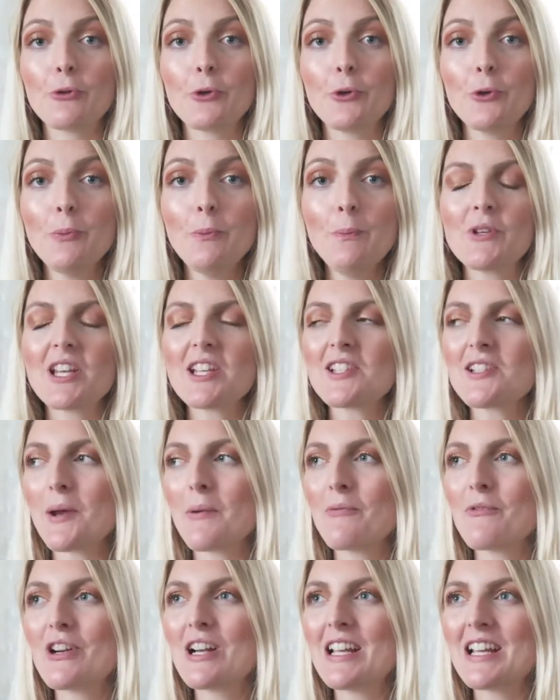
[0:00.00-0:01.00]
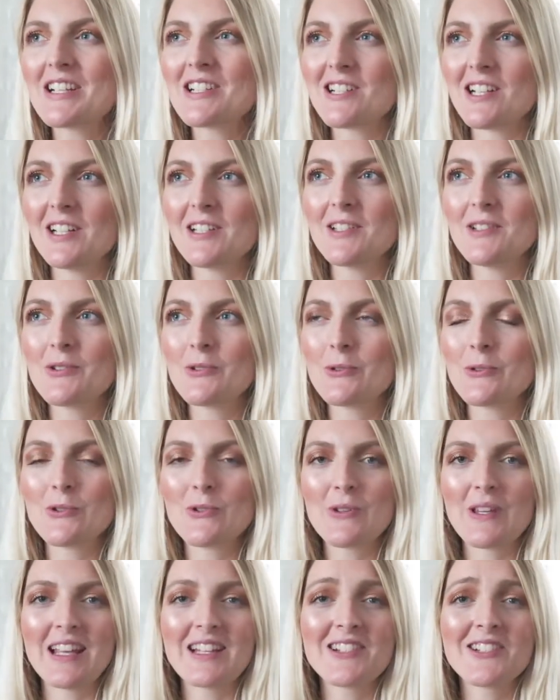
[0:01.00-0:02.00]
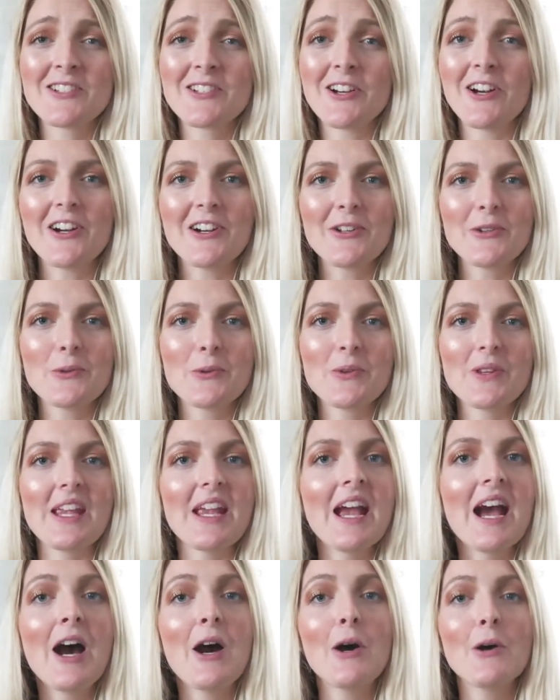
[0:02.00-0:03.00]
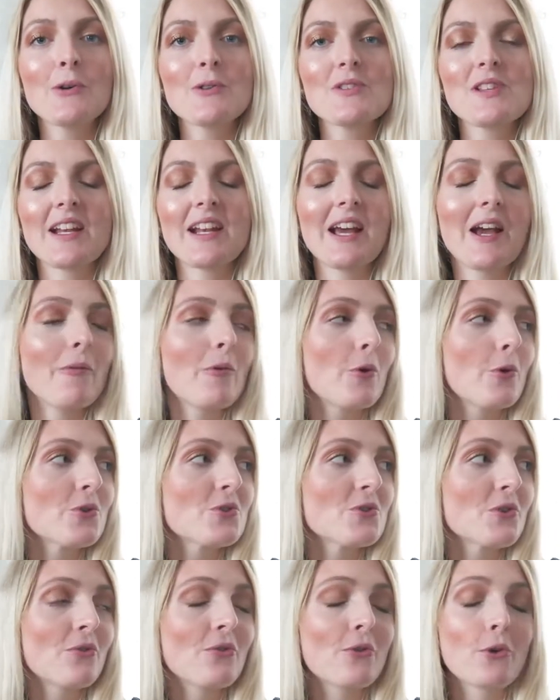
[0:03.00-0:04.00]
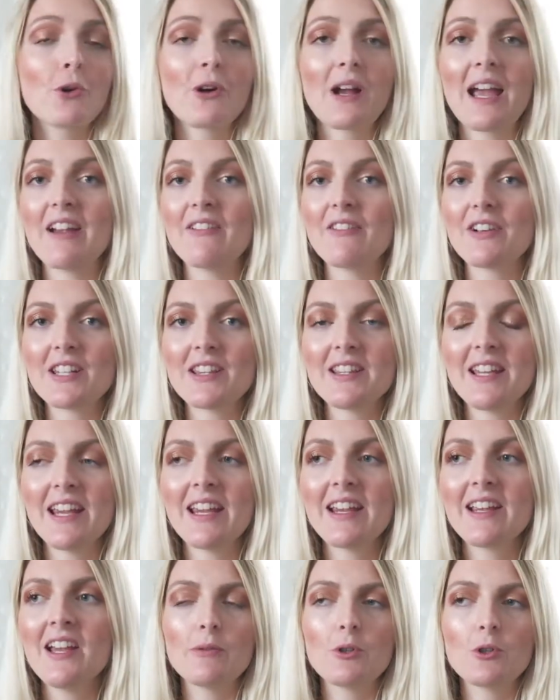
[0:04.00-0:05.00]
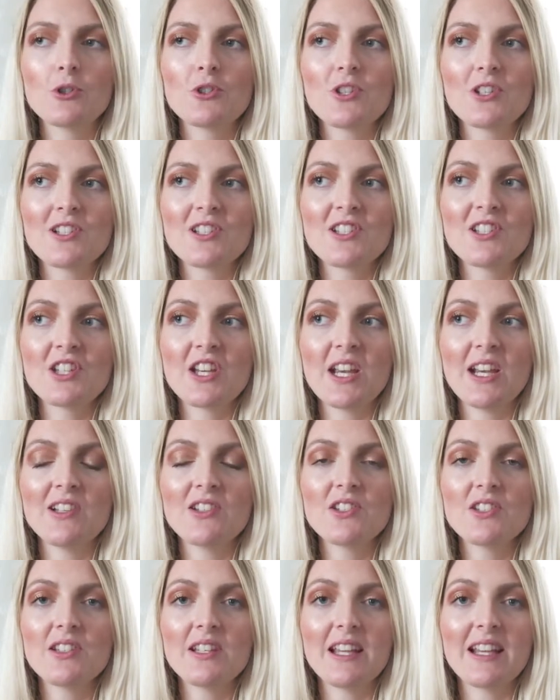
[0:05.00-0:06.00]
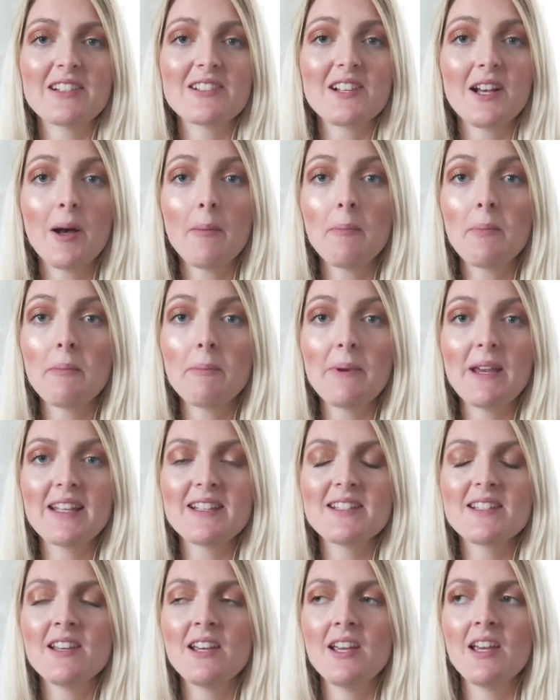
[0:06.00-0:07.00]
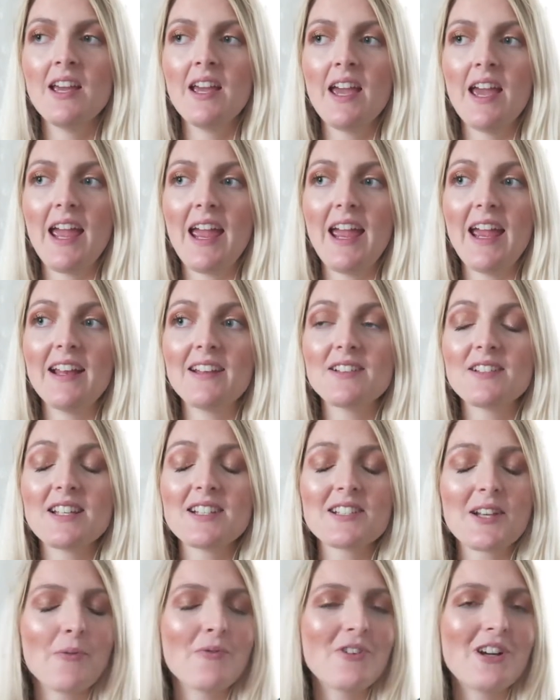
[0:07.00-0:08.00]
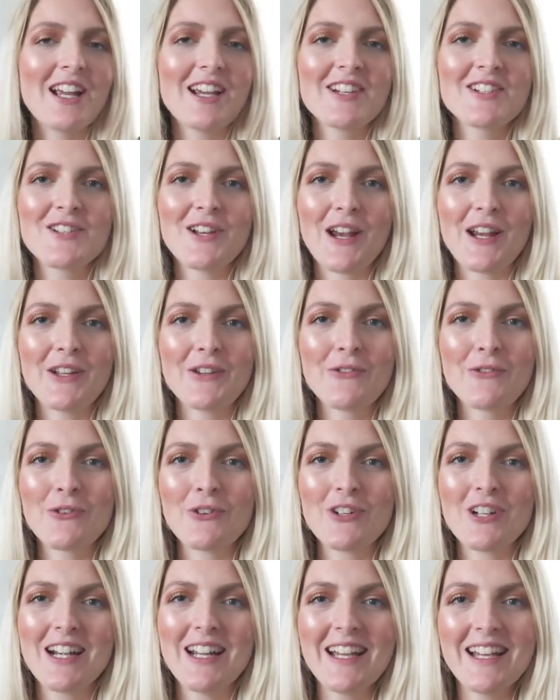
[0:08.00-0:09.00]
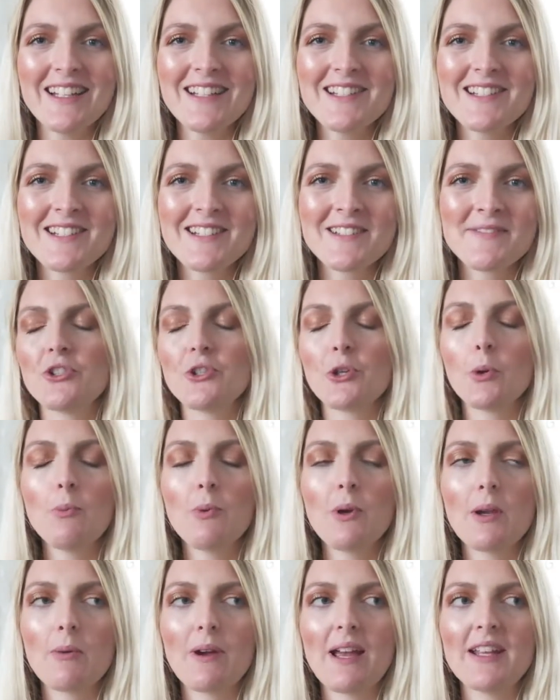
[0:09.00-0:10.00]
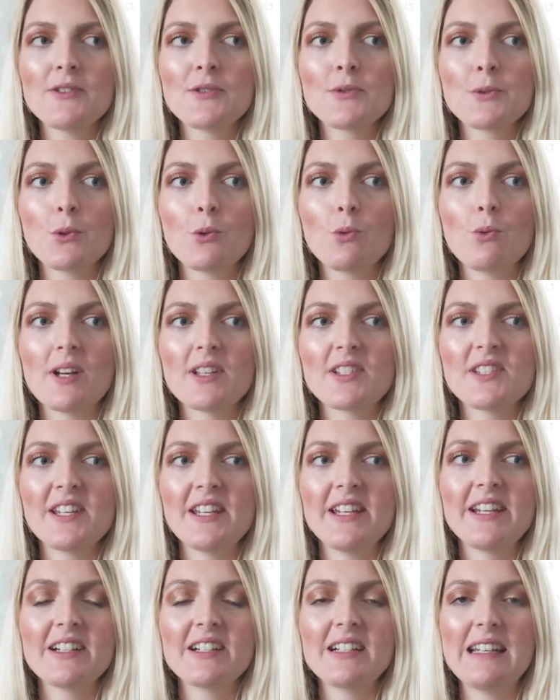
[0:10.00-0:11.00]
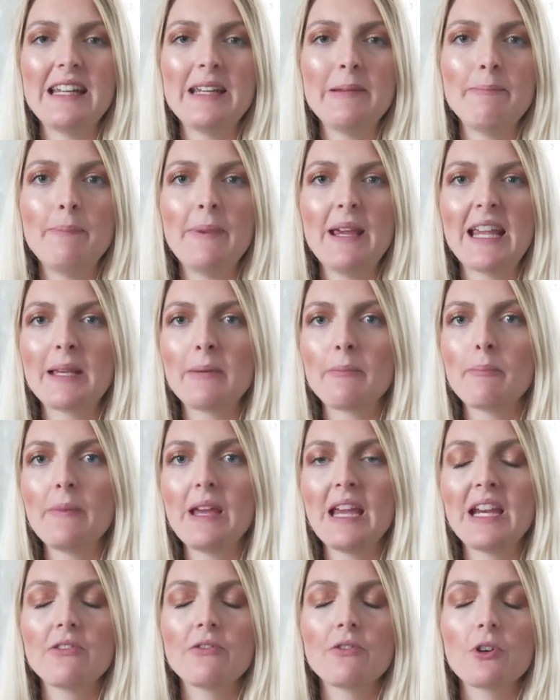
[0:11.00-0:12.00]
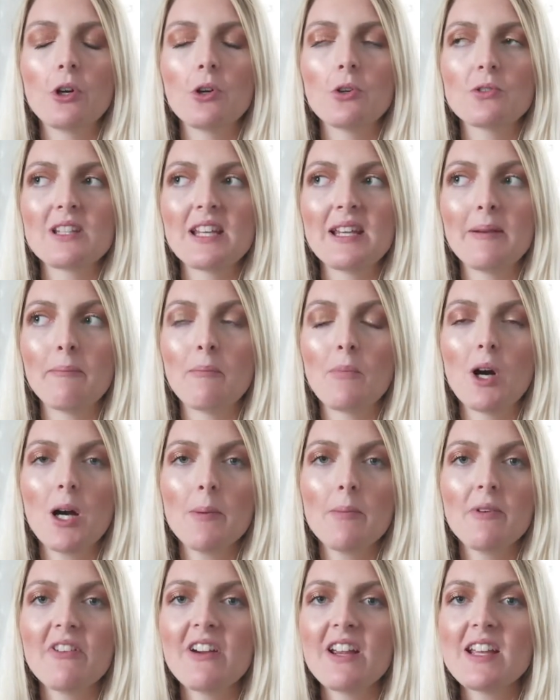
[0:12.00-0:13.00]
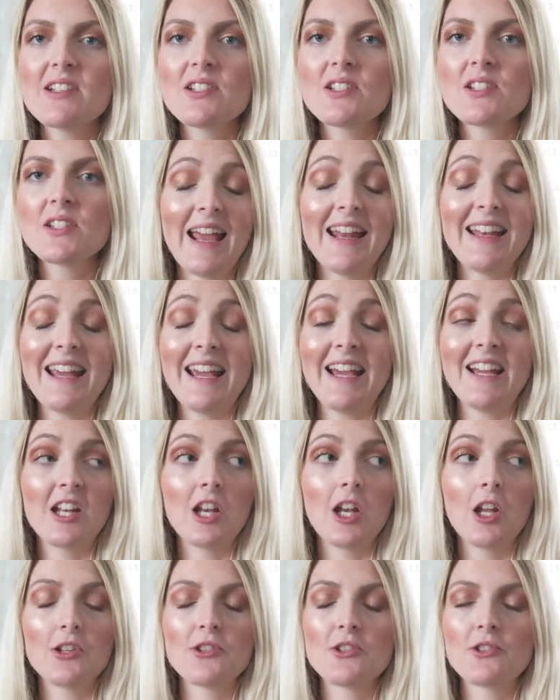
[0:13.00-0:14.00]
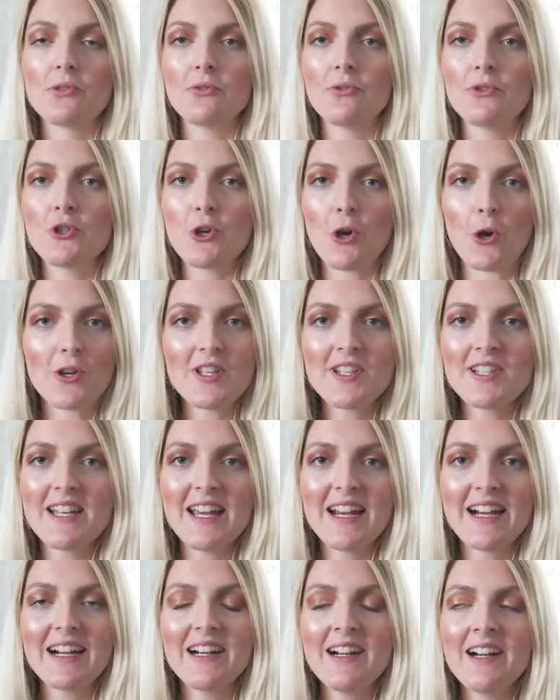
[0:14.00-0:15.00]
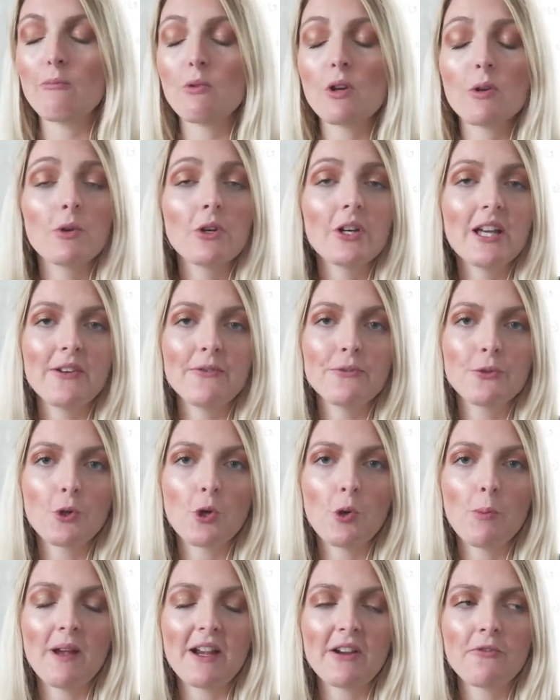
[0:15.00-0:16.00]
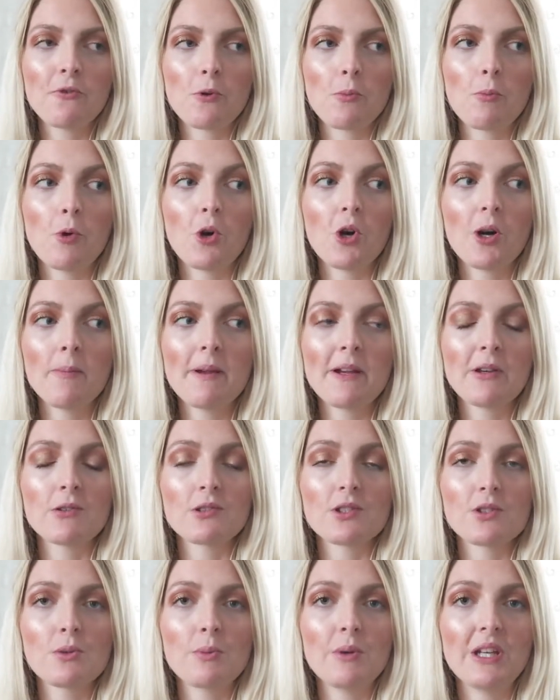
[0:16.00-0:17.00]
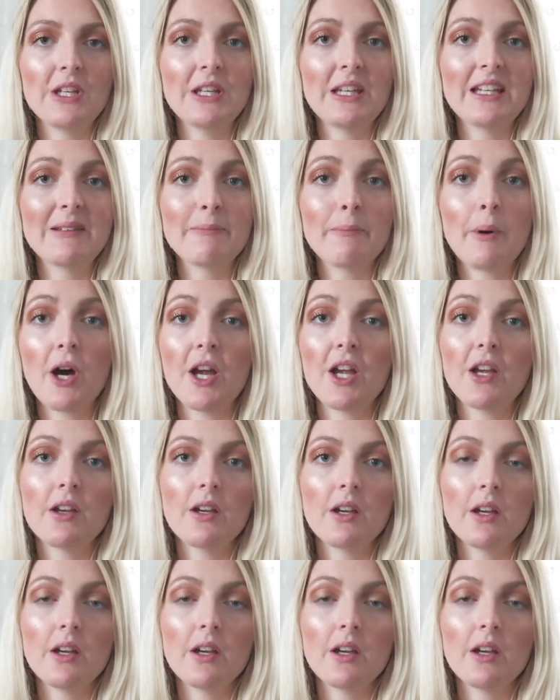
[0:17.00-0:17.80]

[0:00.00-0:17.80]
room. But yes, I'm really excited to get started on the house, and I will also vlog everything. We will just change things up a bit. And yes, I'm really excited for that. The shop we went to was near the big main road in Marmaris, and they had lots of choice there. And we will have to go back for more because we didn't buy